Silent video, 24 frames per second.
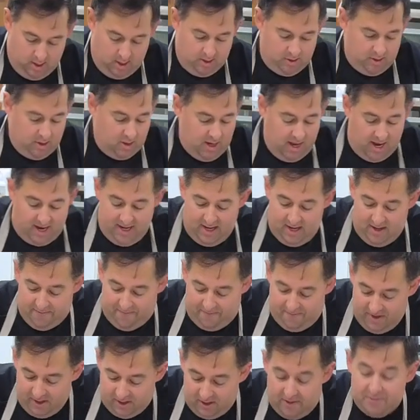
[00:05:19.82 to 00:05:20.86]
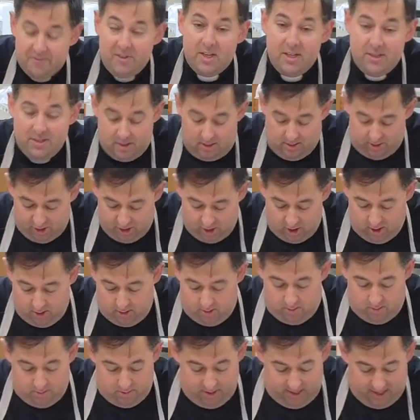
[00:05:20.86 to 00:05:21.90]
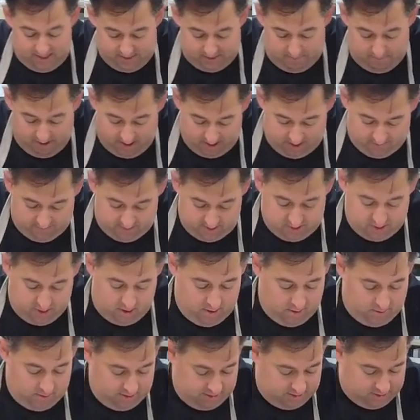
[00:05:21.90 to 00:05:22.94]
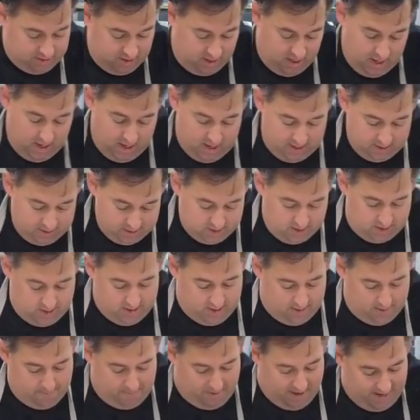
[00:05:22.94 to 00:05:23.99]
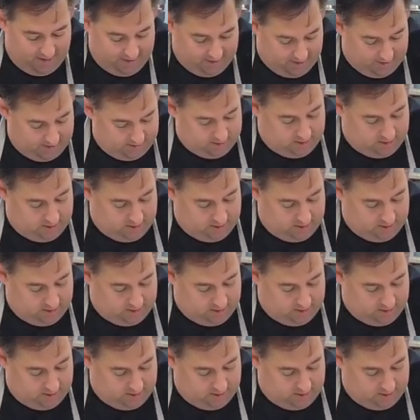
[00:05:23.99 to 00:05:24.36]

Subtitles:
You got to get a feel of this. The dough has a mind of its own. It's going to come back on